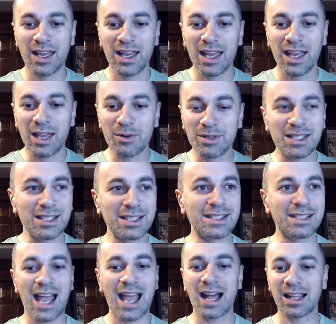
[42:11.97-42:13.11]
It was
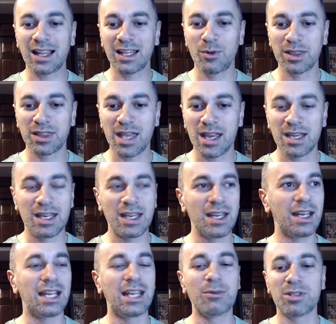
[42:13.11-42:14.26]
exactly what they
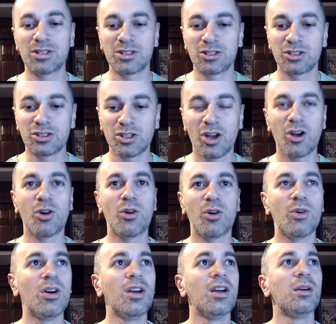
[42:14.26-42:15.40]
needed. He was
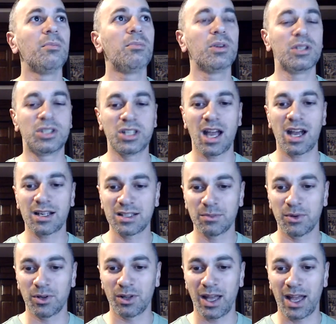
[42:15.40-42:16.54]
so
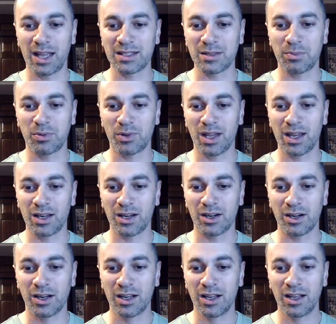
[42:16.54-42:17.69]
projectable as a
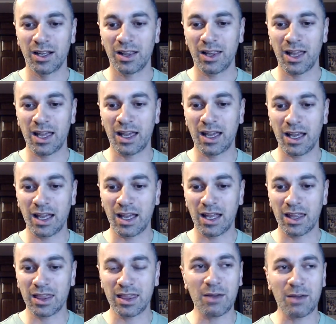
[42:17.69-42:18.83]
player. Like,
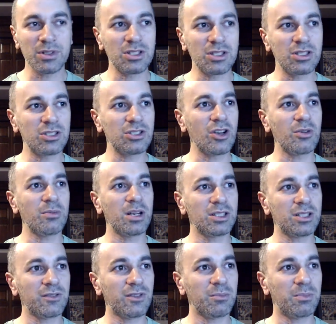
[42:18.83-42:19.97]
that was so much
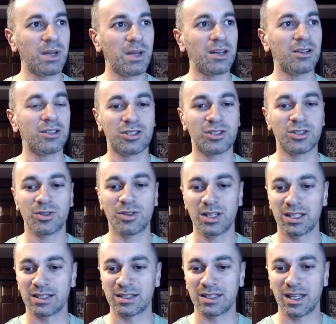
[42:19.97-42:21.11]
of a better
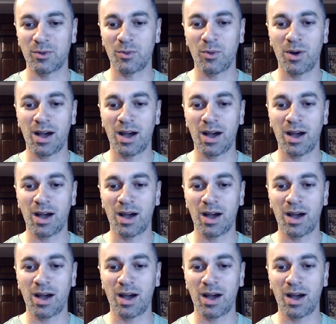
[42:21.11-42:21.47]
choice. Like, why?